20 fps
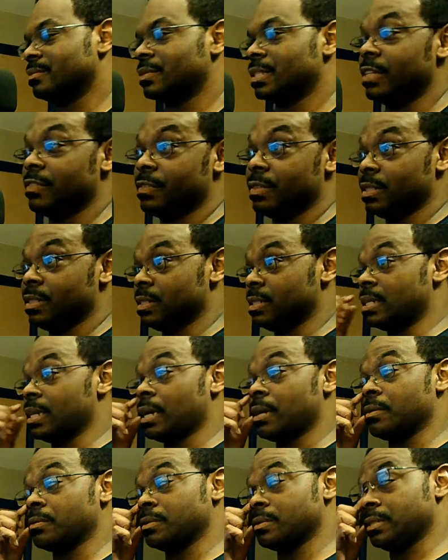If he did,
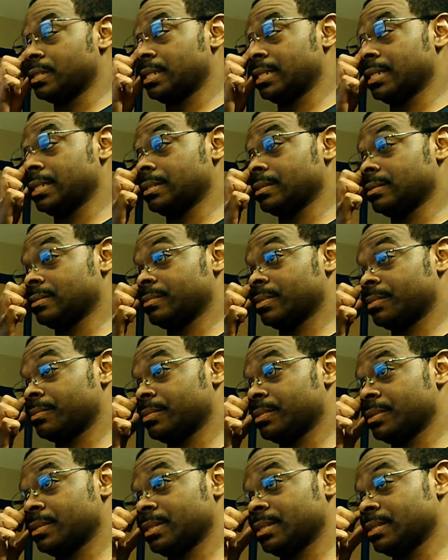I don't know. My
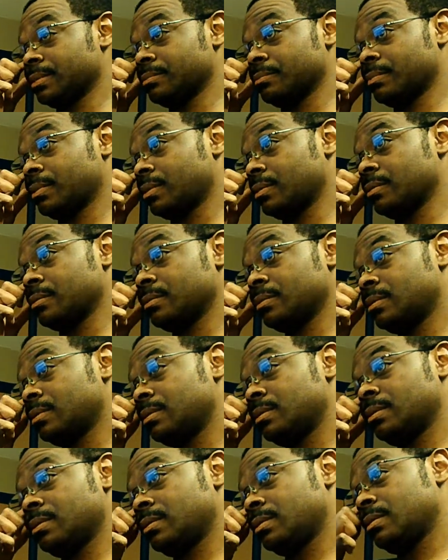brother hasn't bought,
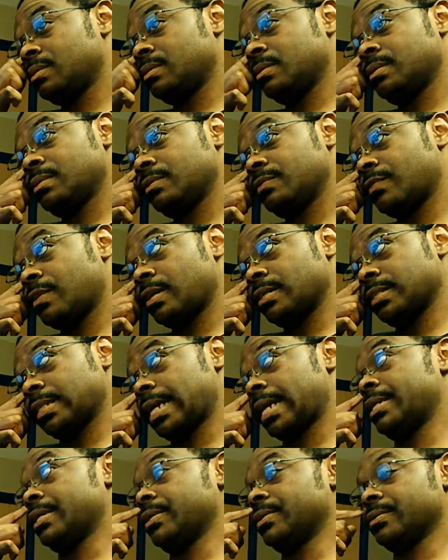as far as
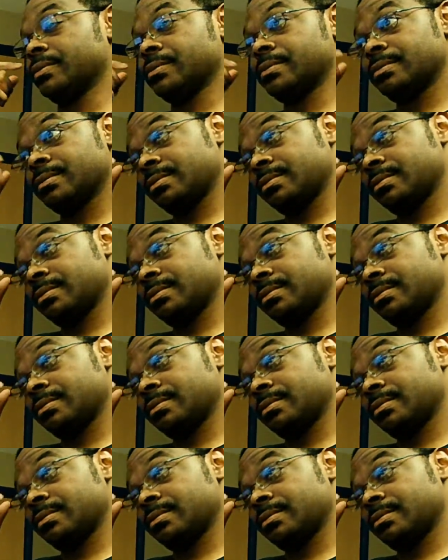I know.